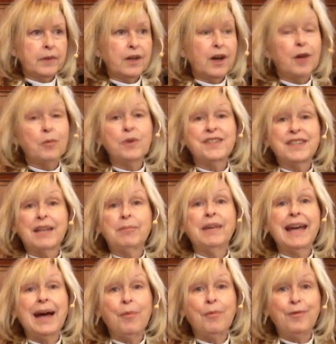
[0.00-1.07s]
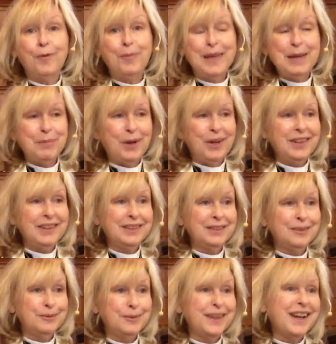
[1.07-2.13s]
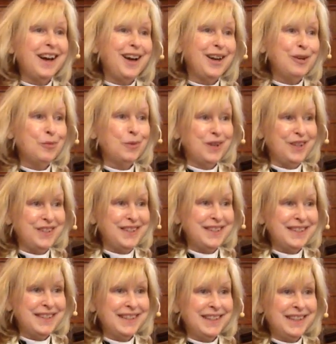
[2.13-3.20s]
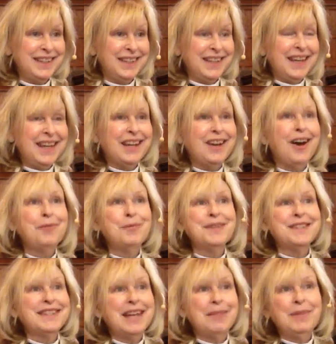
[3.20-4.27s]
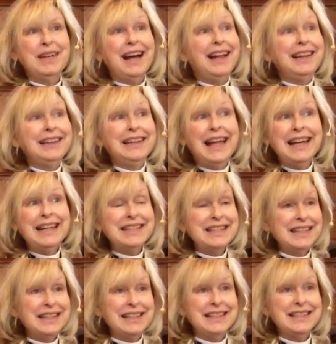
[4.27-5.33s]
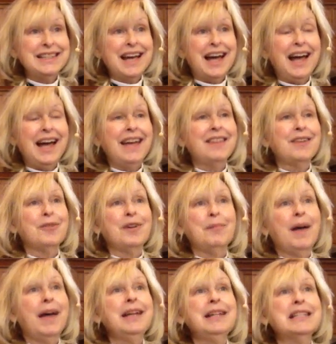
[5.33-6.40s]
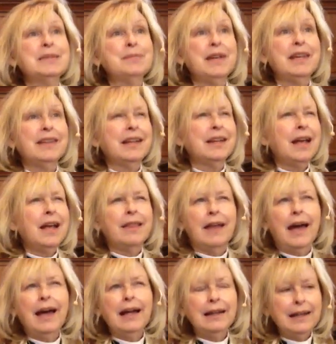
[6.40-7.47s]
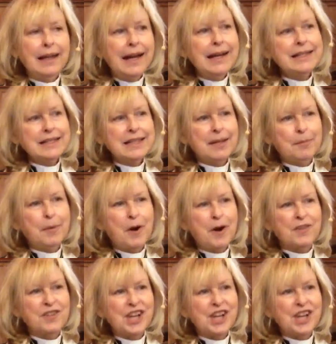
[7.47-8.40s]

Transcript: God will send me helpful people with kind words. God will send me a light in the sky that reminds me that that light can